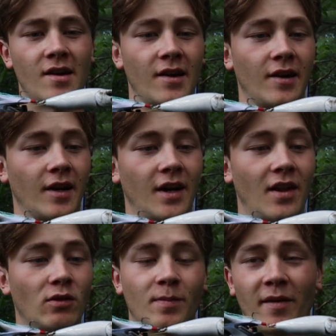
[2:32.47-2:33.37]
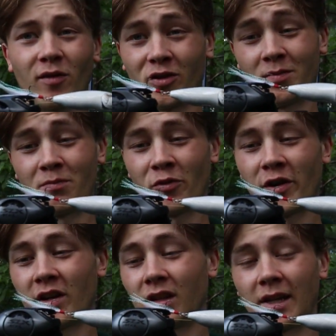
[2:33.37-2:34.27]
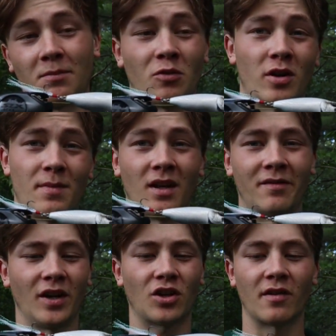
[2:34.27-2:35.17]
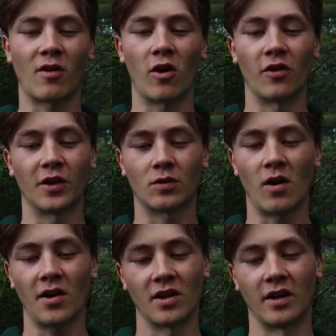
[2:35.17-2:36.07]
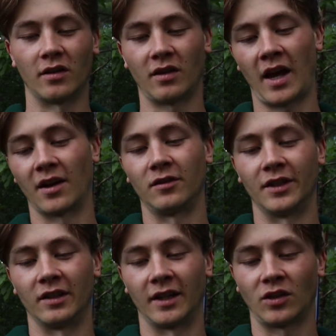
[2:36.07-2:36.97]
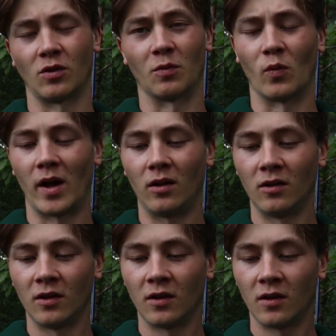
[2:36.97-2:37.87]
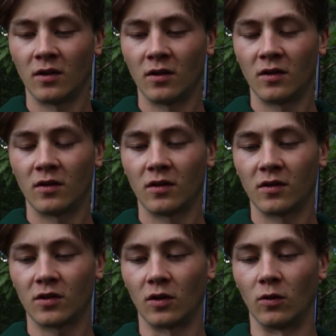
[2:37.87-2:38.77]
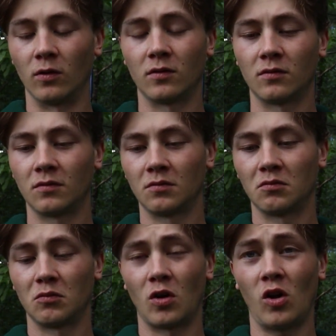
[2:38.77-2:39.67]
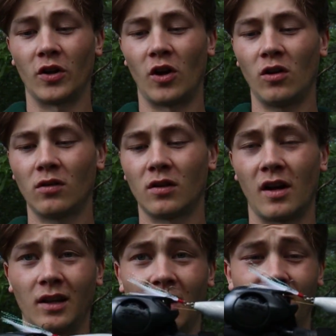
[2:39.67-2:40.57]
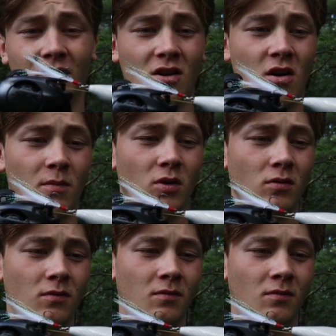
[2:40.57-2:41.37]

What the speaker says: And that was my first pretty big fish I've caught on this rod, and it handled it like super well. So all in all, I love this combo.